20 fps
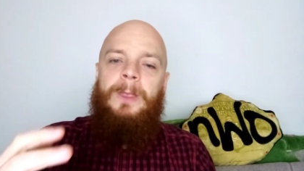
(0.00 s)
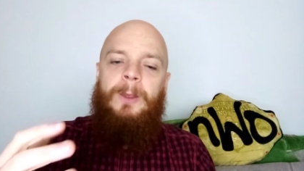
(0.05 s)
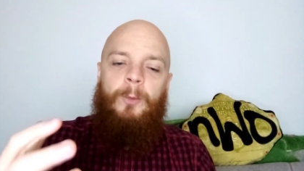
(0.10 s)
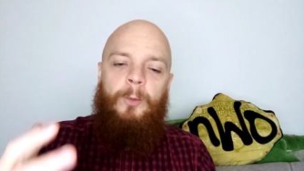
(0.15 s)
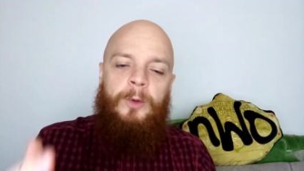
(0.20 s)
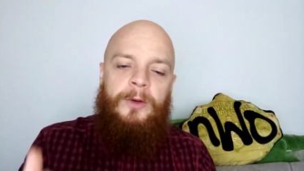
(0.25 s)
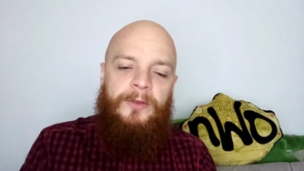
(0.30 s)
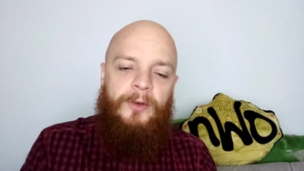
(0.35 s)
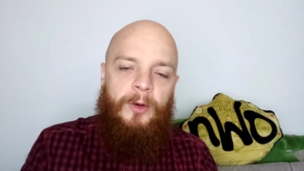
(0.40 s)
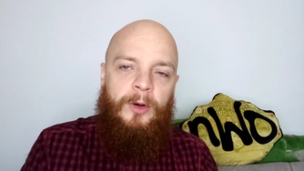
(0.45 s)

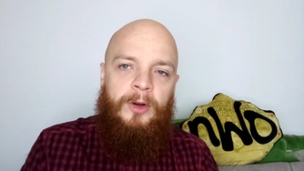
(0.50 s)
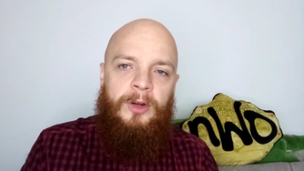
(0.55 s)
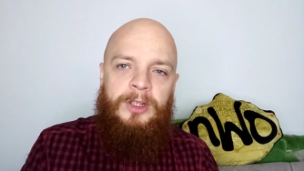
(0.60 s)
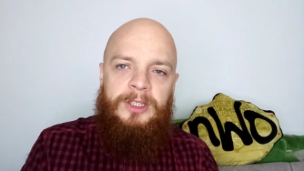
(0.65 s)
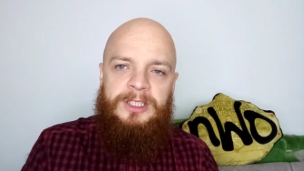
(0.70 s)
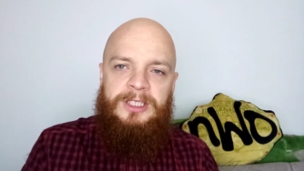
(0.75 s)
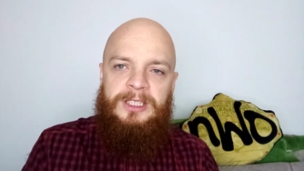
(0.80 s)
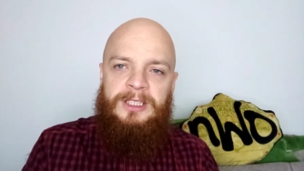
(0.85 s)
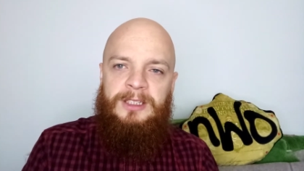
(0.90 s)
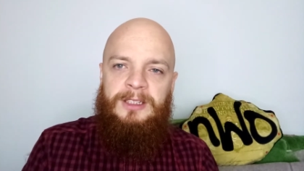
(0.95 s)
We've all
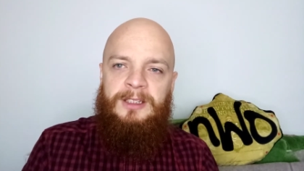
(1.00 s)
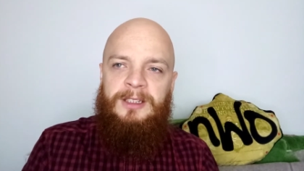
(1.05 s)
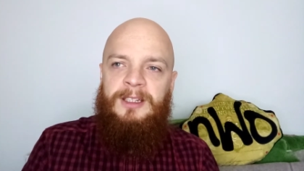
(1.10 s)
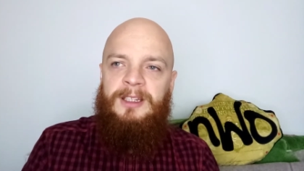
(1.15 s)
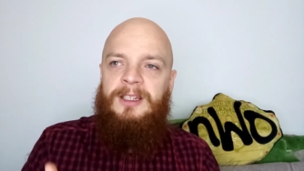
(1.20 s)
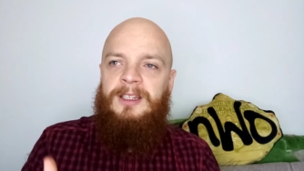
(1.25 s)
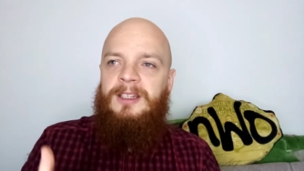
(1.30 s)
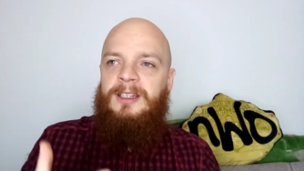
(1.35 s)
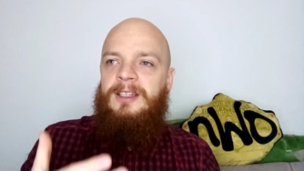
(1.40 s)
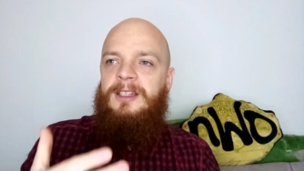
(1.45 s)
seen,
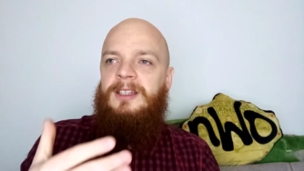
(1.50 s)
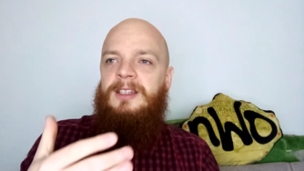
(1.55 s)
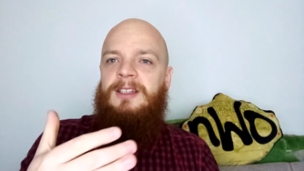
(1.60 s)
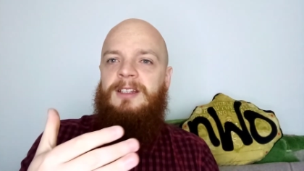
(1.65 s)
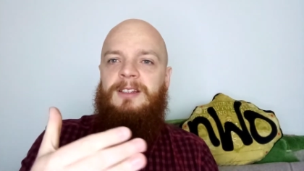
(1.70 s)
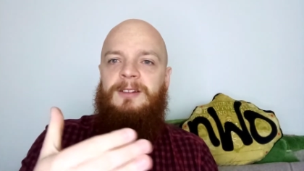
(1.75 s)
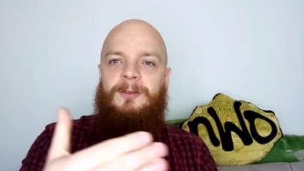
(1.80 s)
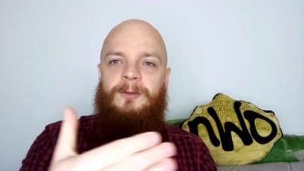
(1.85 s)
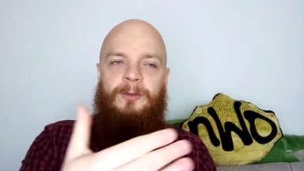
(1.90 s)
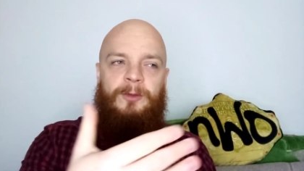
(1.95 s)

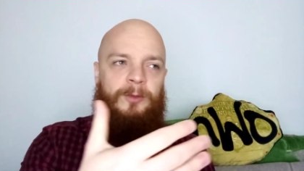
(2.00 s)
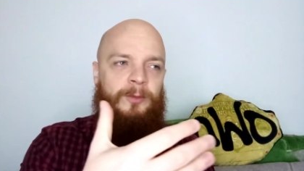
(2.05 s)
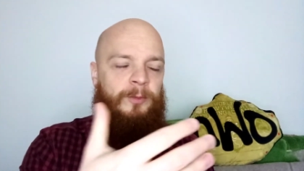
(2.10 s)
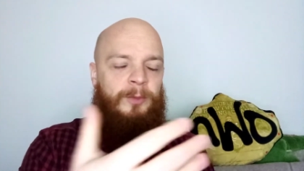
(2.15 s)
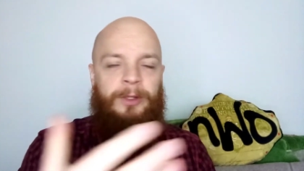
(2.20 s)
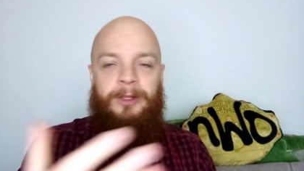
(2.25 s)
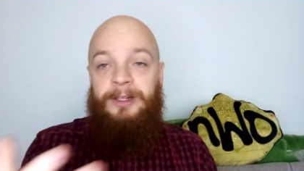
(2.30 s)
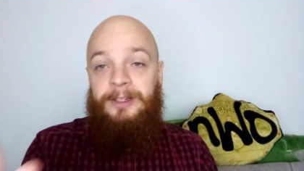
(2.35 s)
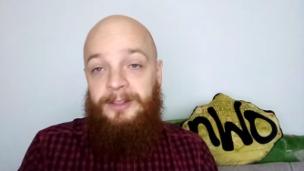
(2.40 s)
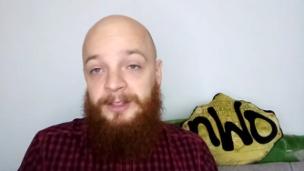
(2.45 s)

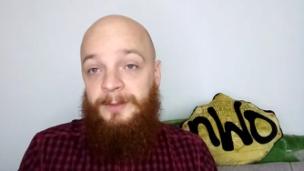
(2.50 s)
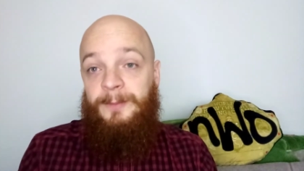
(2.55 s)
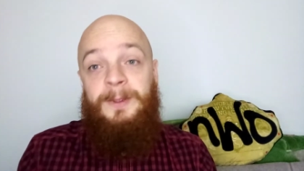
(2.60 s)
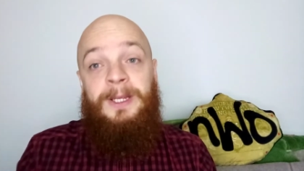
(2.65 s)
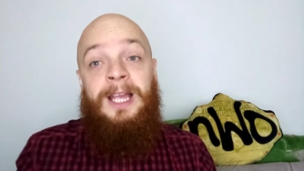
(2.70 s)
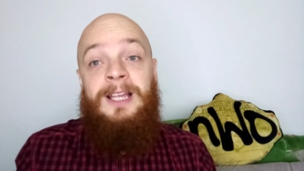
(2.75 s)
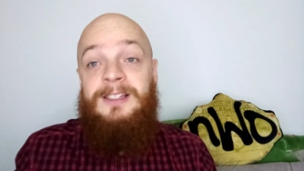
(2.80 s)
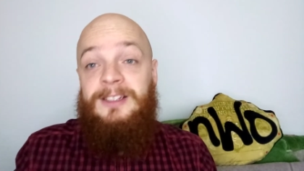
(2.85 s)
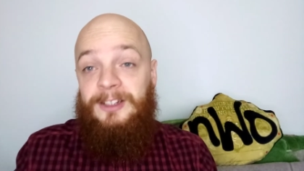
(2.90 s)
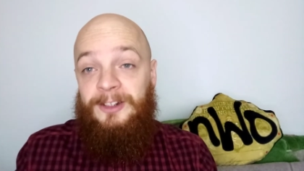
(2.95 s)
the
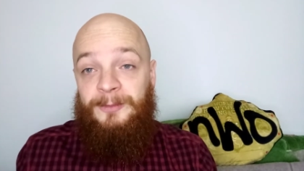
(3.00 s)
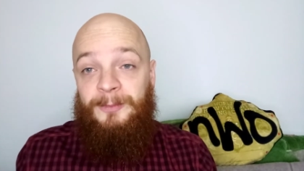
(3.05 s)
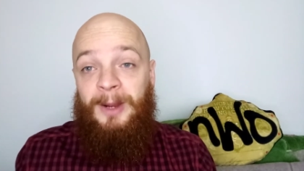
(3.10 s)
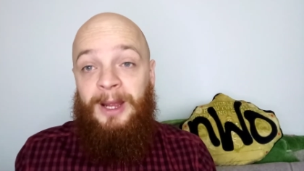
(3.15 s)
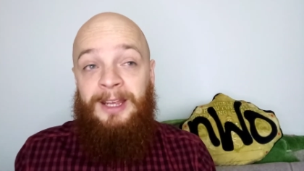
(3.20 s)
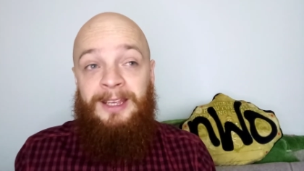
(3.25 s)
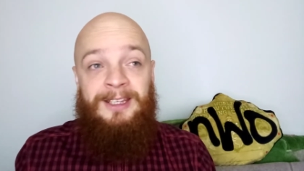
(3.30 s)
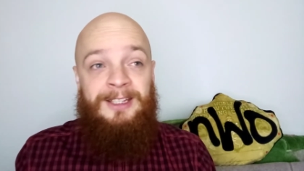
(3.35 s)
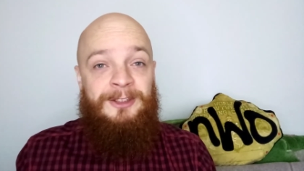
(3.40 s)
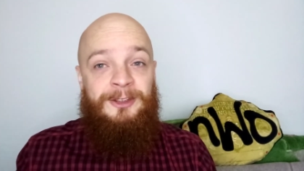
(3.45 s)
guys that are my
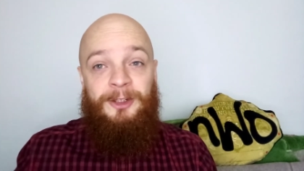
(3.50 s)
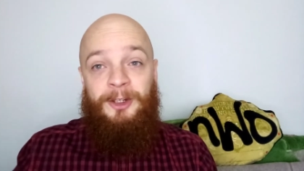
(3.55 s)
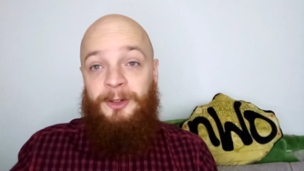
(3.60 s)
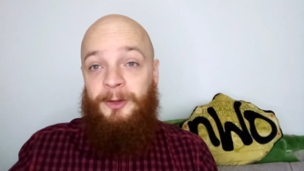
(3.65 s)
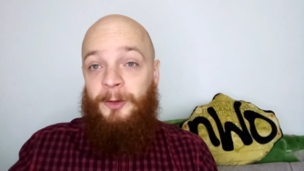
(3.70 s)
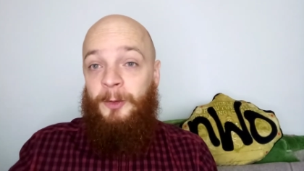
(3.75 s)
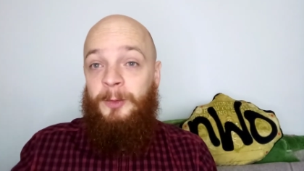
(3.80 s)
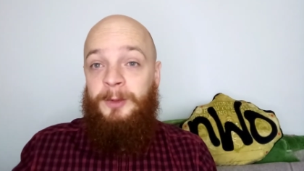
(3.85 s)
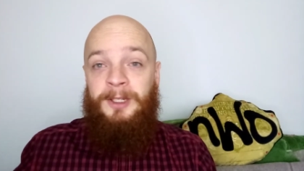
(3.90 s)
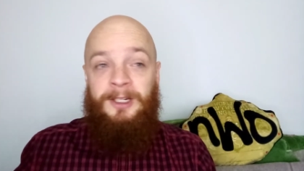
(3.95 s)
age or
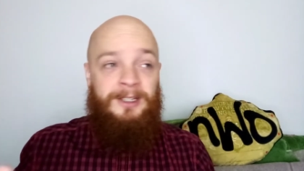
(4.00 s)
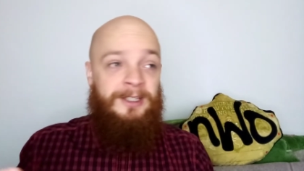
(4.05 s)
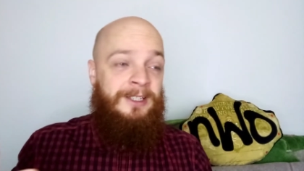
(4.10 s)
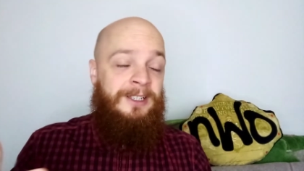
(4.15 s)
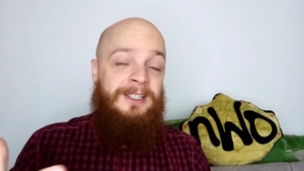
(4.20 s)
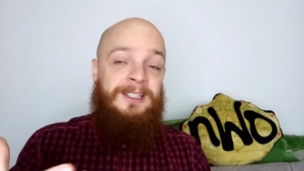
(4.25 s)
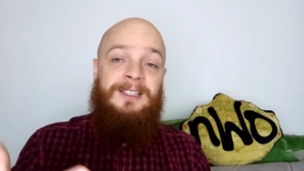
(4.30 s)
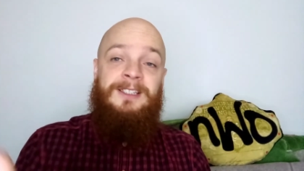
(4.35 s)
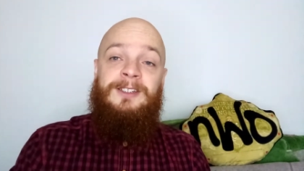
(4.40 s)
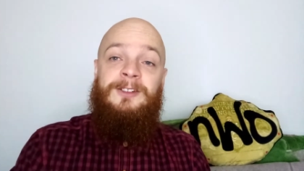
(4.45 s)
older
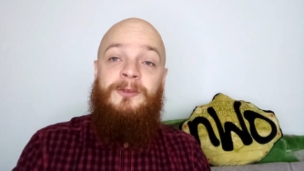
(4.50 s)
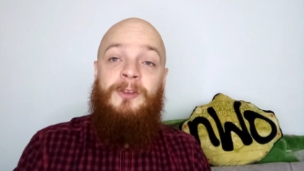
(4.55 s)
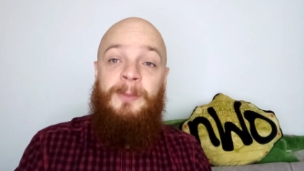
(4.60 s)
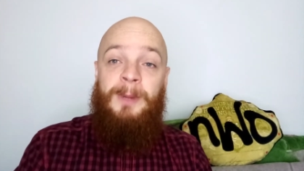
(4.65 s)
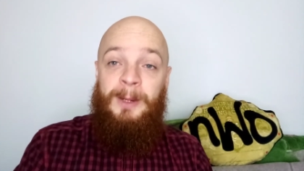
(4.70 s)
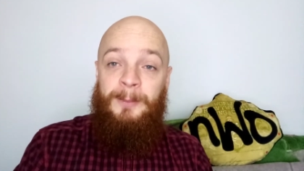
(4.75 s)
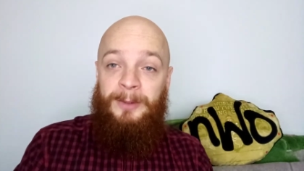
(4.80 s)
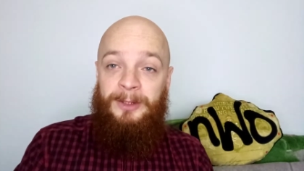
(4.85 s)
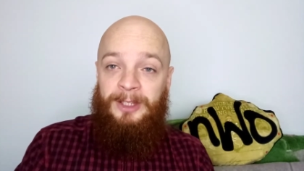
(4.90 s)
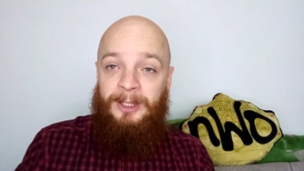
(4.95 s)

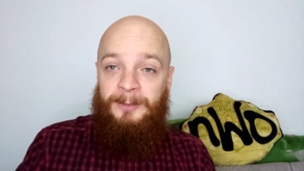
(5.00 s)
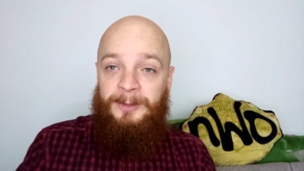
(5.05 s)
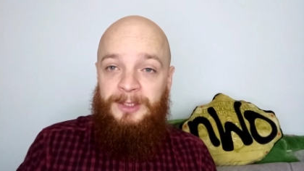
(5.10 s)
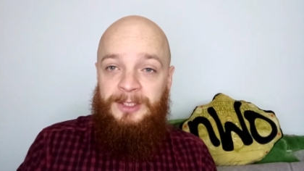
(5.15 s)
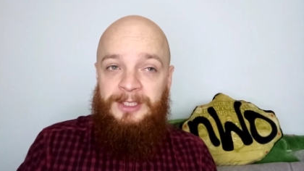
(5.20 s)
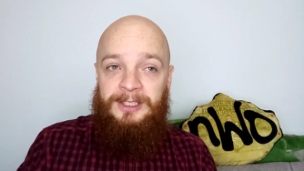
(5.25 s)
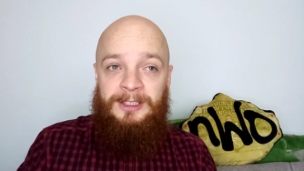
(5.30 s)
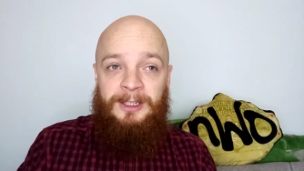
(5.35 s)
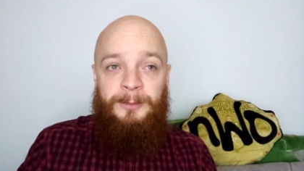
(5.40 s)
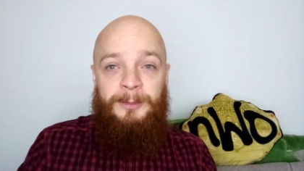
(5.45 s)
remember W
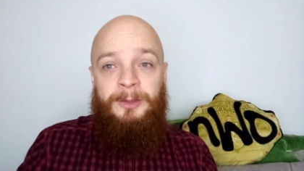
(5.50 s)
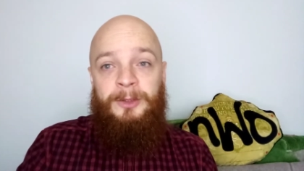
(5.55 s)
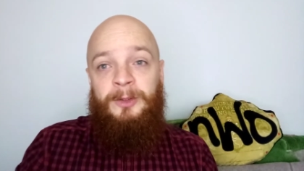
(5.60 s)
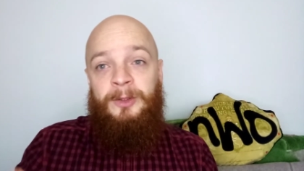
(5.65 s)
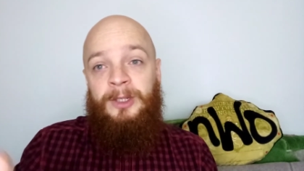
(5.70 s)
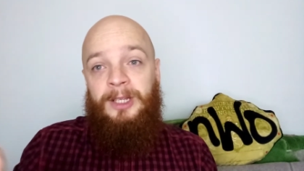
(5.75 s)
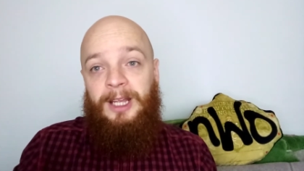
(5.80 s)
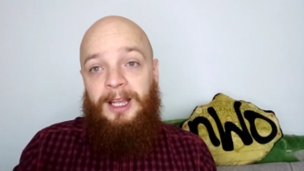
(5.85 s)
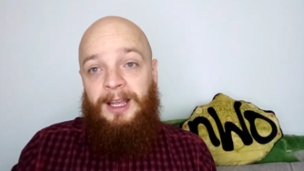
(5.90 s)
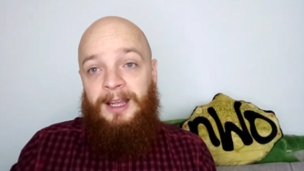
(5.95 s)
C W
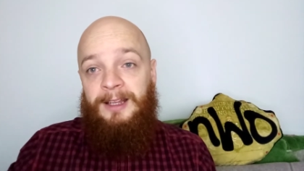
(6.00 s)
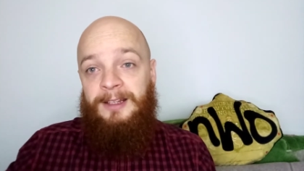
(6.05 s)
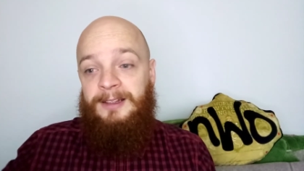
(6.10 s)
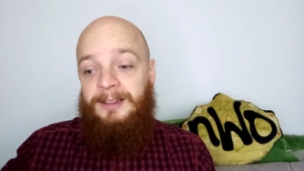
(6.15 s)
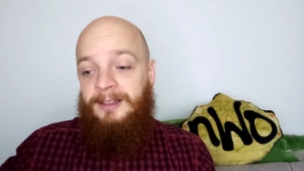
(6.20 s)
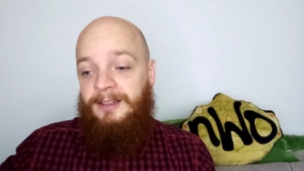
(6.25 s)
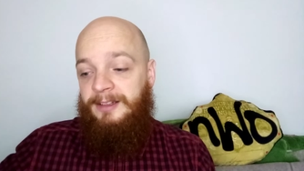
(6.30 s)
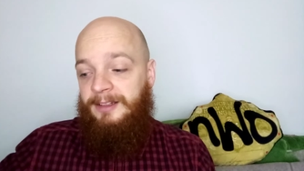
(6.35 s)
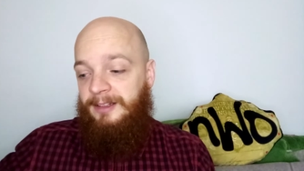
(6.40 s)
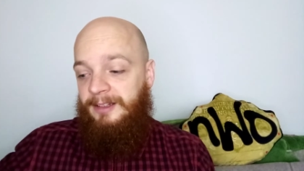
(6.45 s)

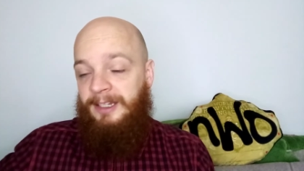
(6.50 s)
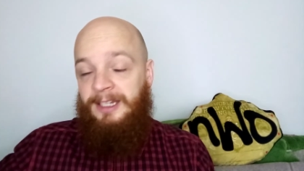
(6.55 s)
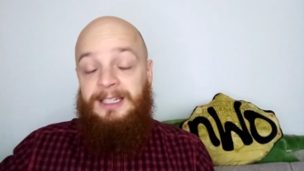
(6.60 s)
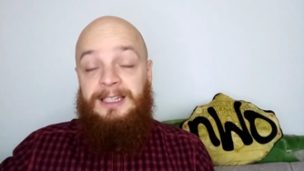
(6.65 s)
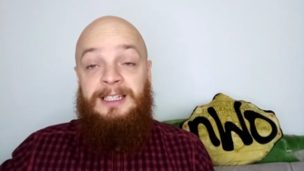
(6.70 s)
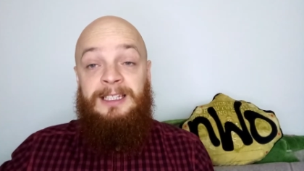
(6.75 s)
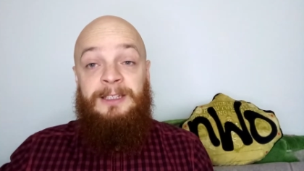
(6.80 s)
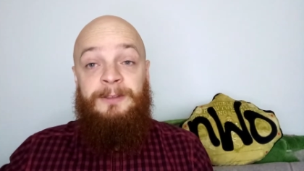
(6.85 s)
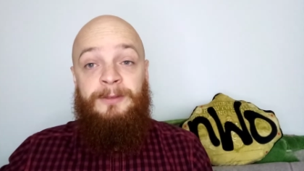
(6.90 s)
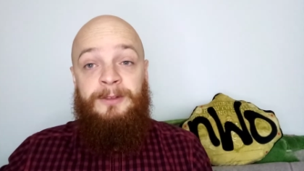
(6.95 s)
and it
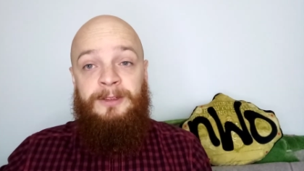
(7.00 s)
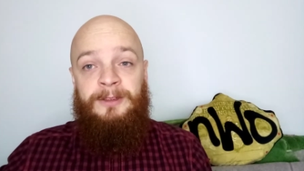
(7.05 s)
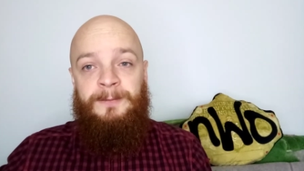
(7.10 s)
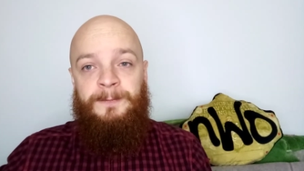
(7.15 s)
leaving,